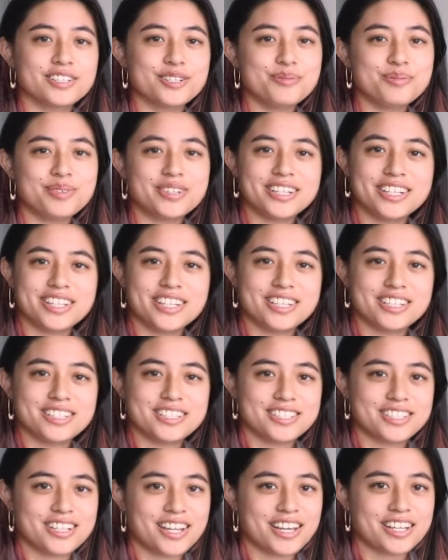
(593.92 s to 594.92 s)
Good morning,
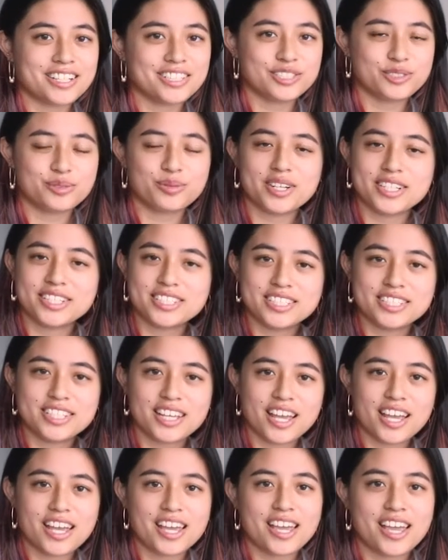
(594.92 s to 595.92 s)
today it's
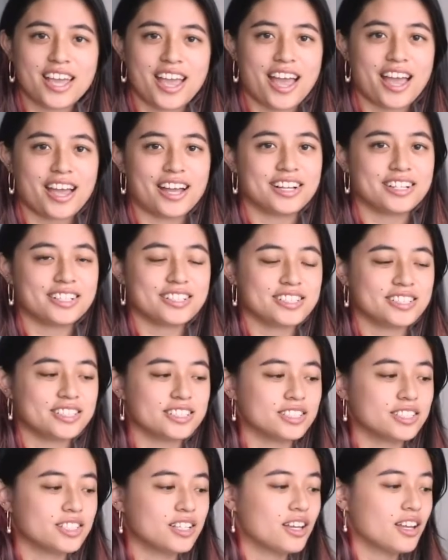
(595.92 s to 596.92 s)
Wednesday
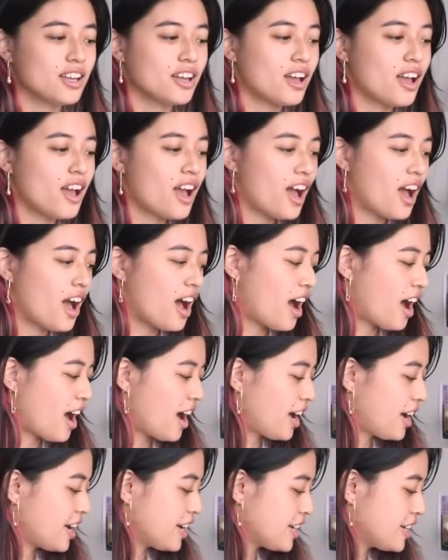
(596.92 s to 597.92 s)
and
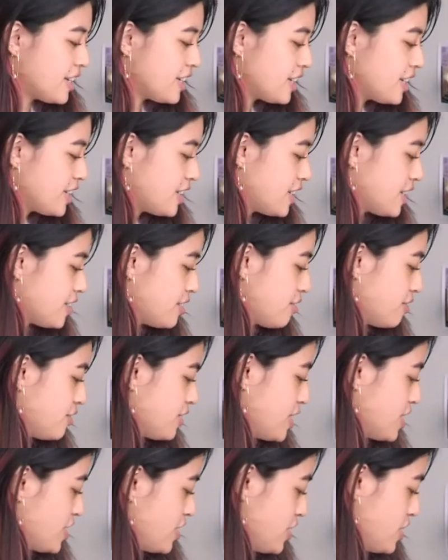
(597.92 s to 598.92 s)
I
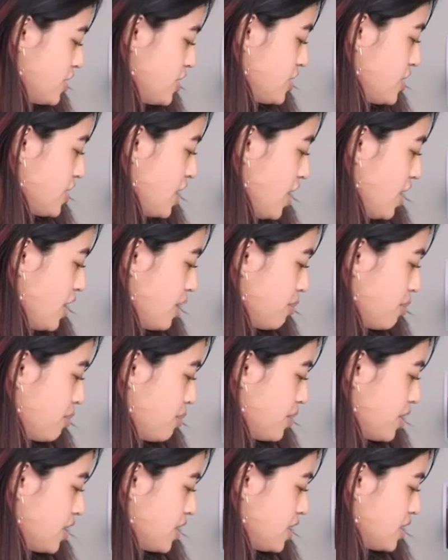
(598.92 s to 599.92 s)
finished up
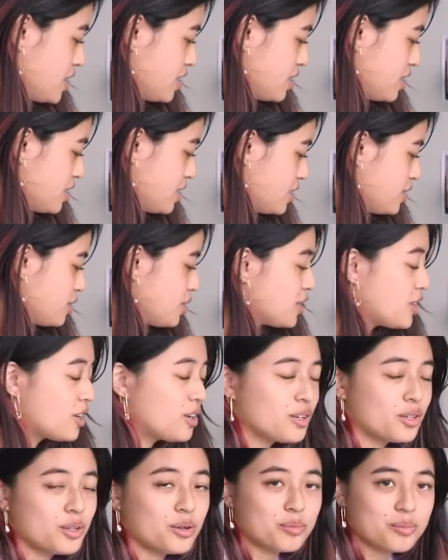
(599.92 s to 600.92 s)
doing
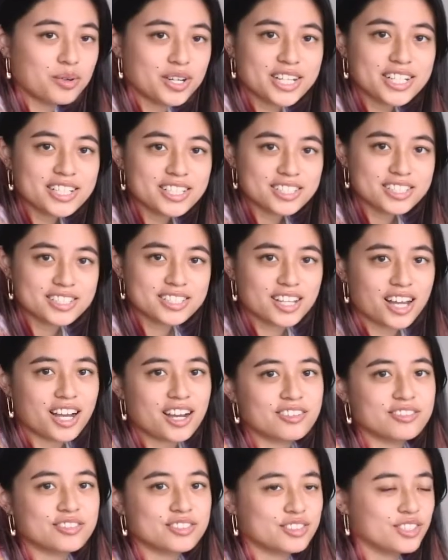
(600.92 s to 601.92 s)
all the prints
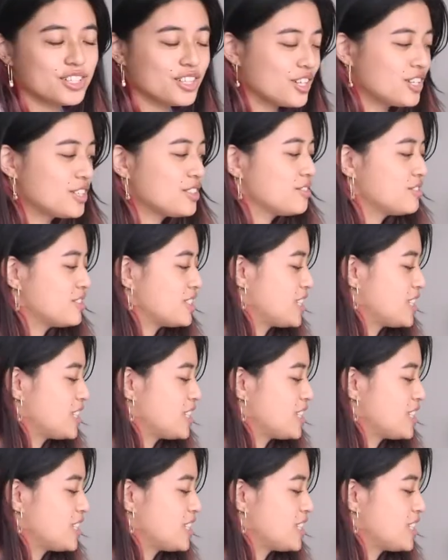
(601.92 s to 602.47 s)
after a lot of